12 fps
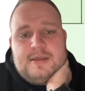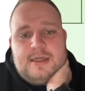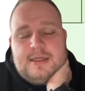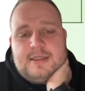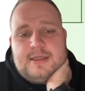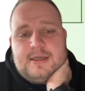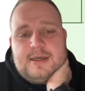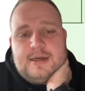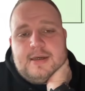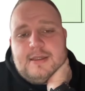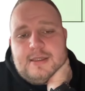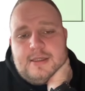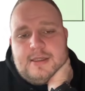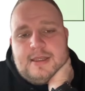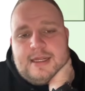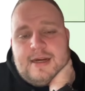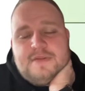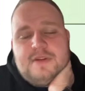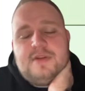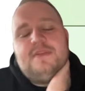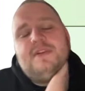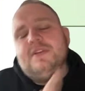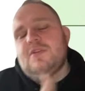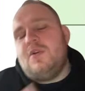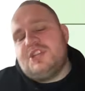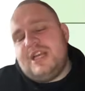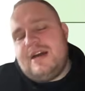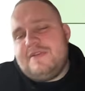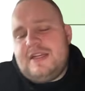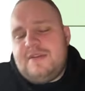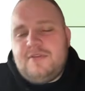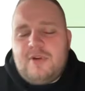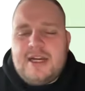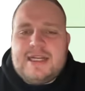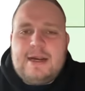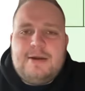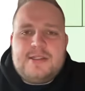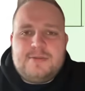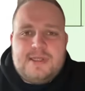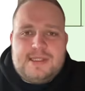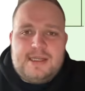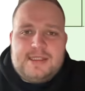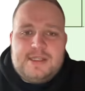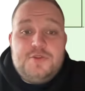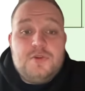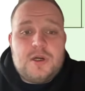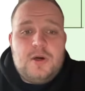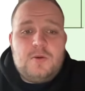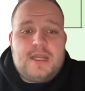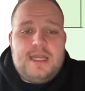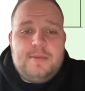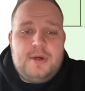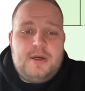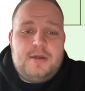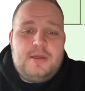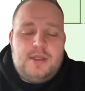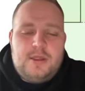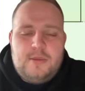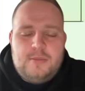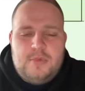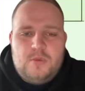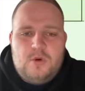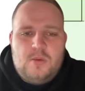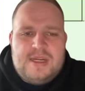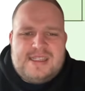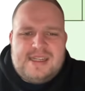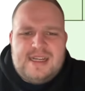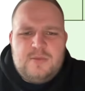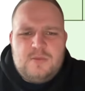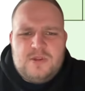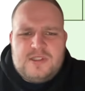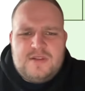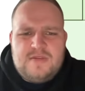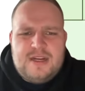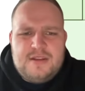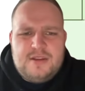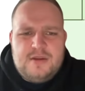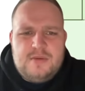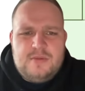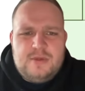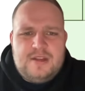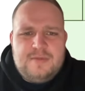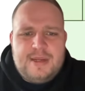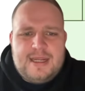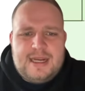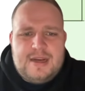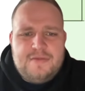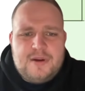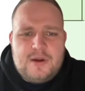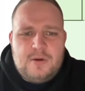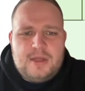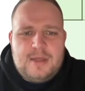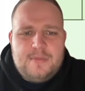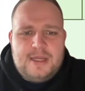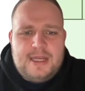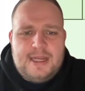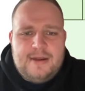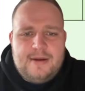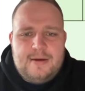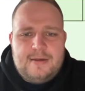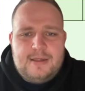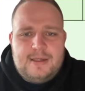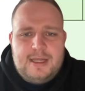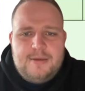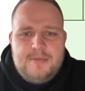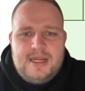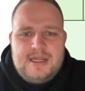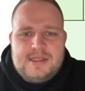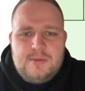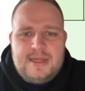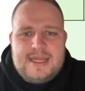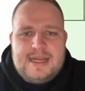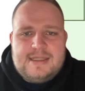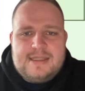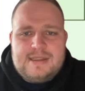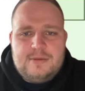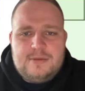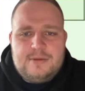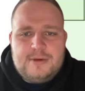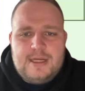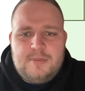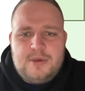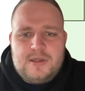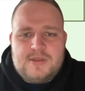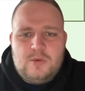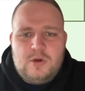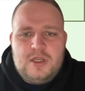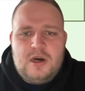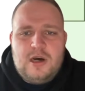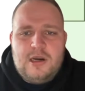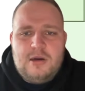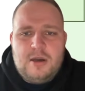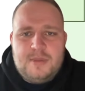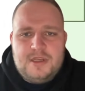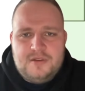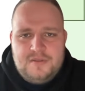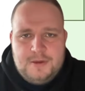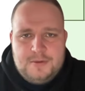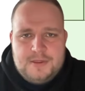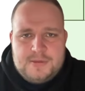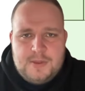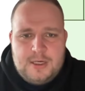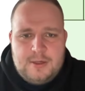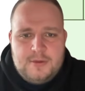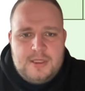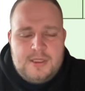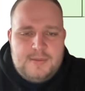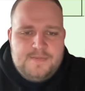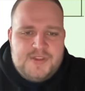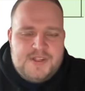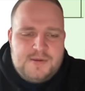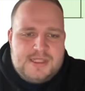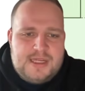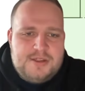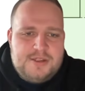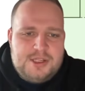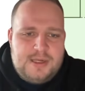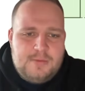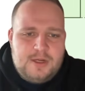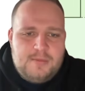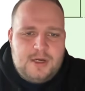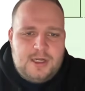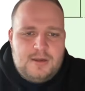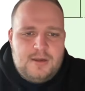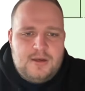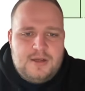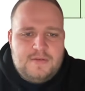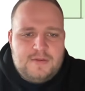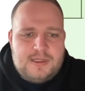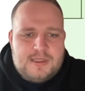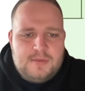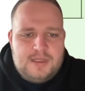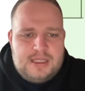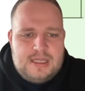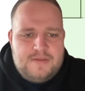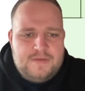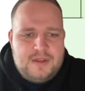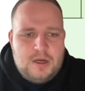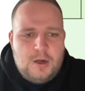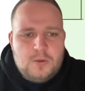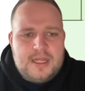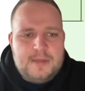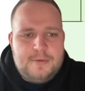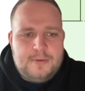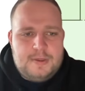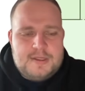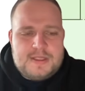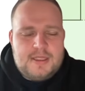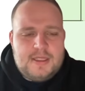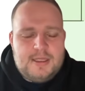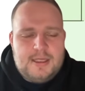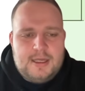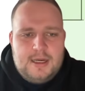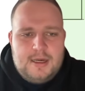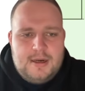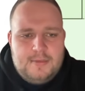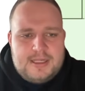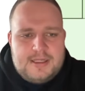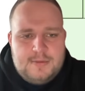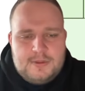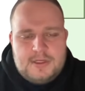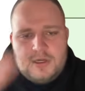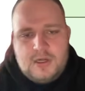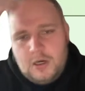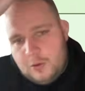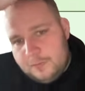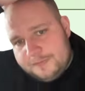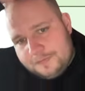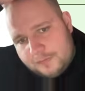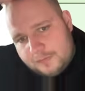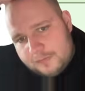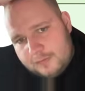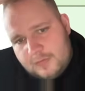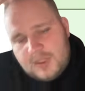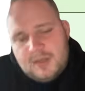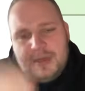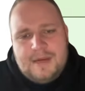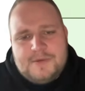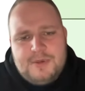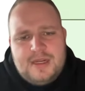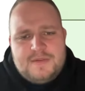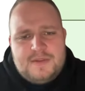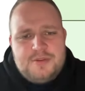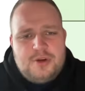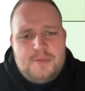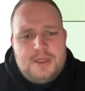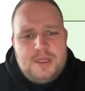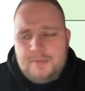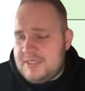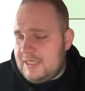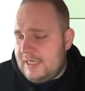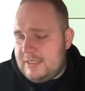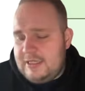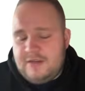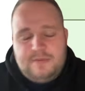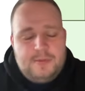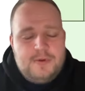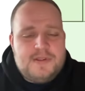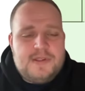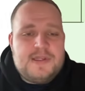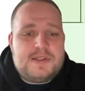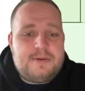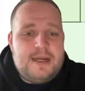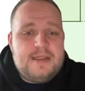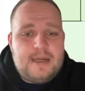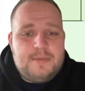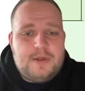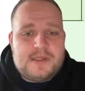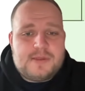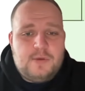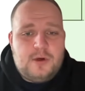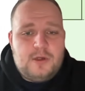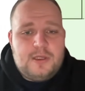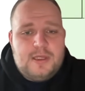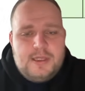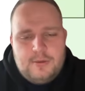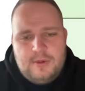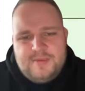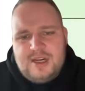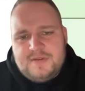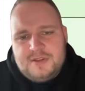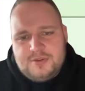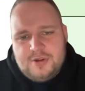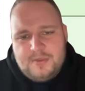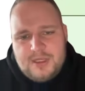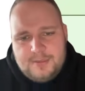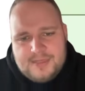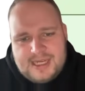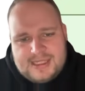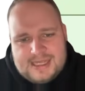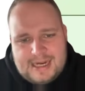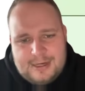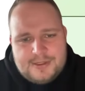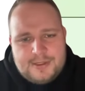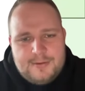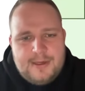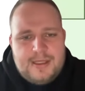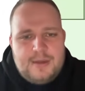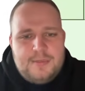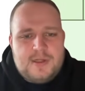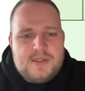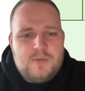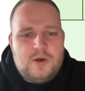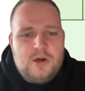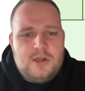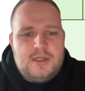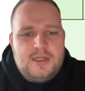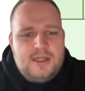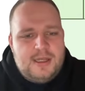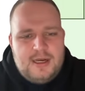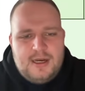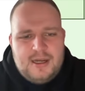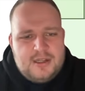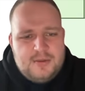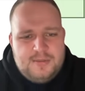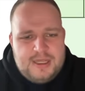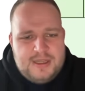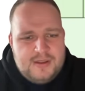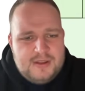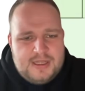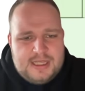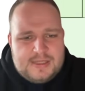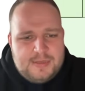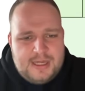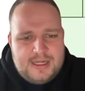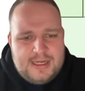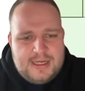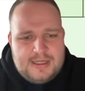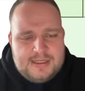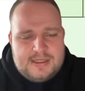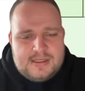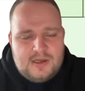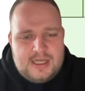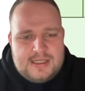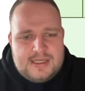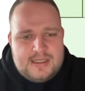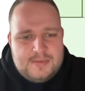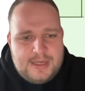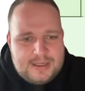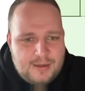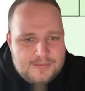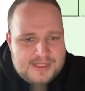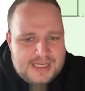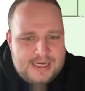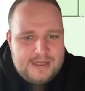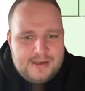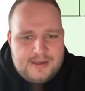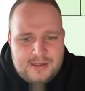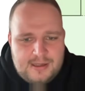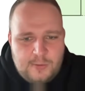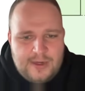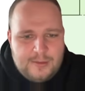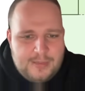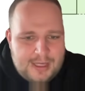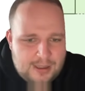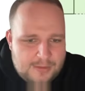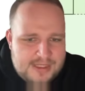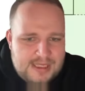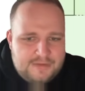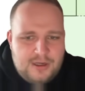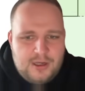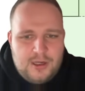and they have. Of course, you have to have the right characteristics in your goalkeeper. But what we said was the fact that, well, if we can have the goalkeeper here, it means that we can still create a +1 higher up in the field as well. So essentially, what it might look like, for example, is if the goalkeeper was back towards a goal. Perhaps we'd have to drop a number six in if we wanted to create that +1. We might have to drop a number six out to create that +1. It could be that this player here is the side centre back comes in, wing back comes even